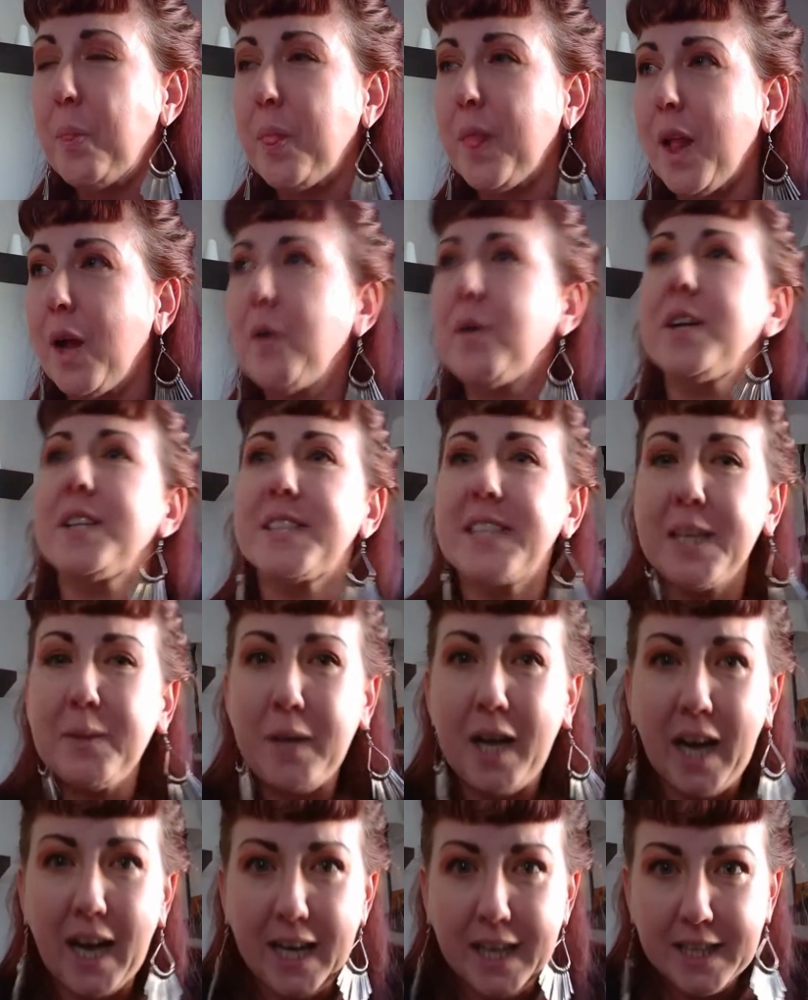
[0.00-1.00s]
okay, said
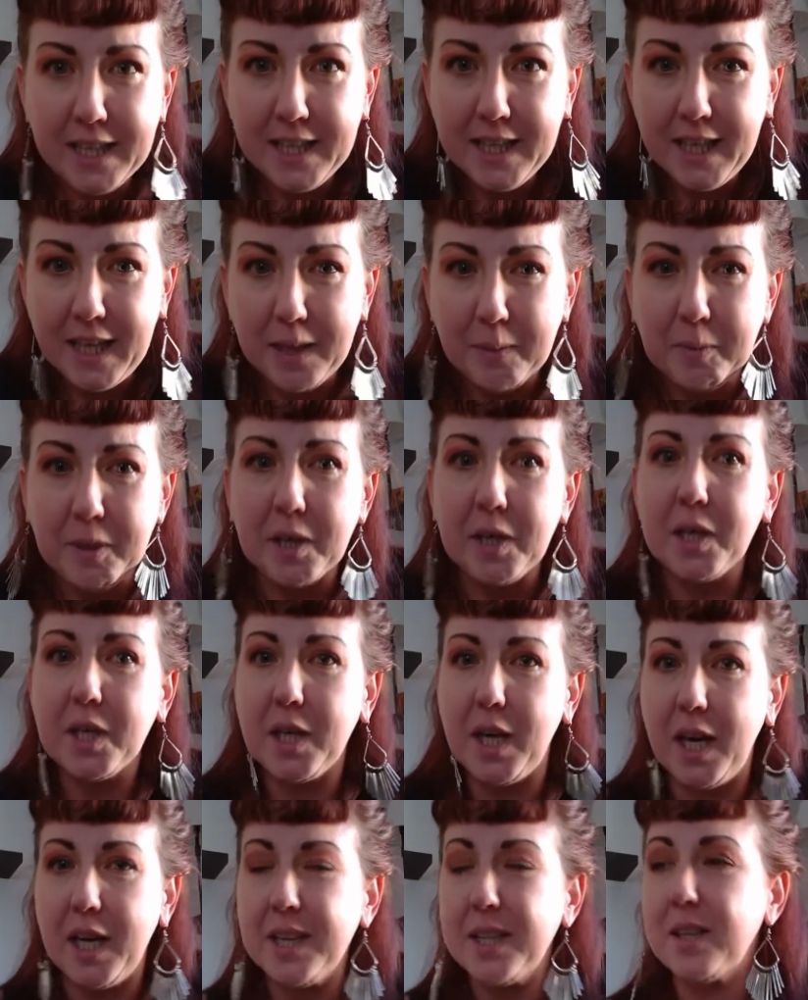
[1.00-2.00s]
hi to the neighbor,
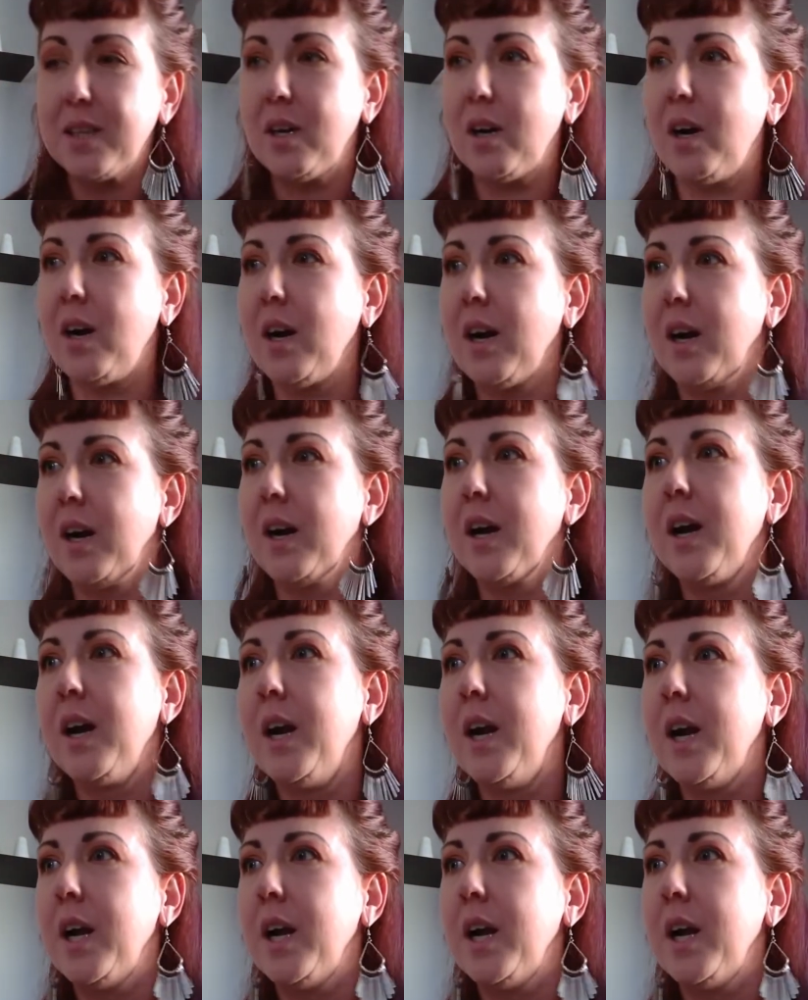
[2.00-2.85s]
got in the car,